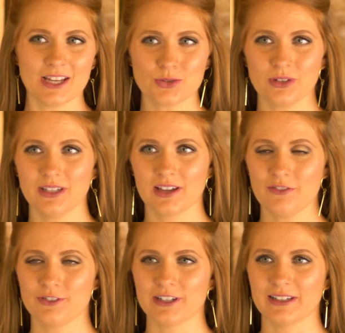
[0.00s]
That's really
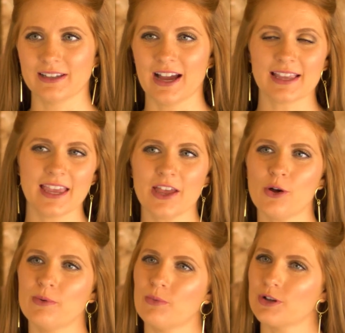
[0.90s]
comforting. I can't
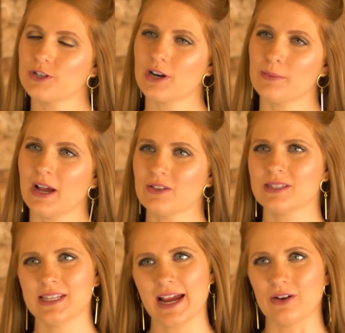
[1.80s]
help but wonder about
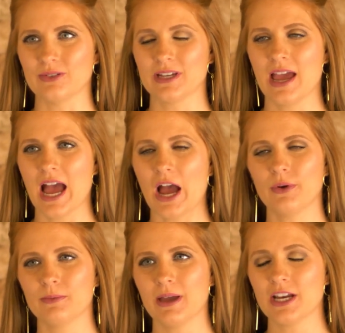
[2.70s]
sound. I
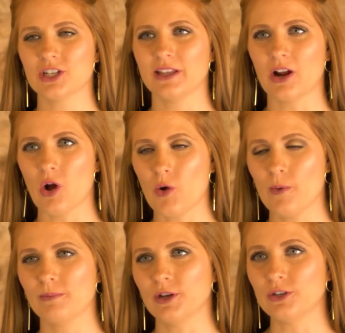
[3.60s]
would imagine that a
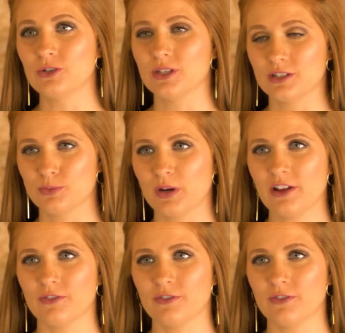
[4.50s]
home built using spray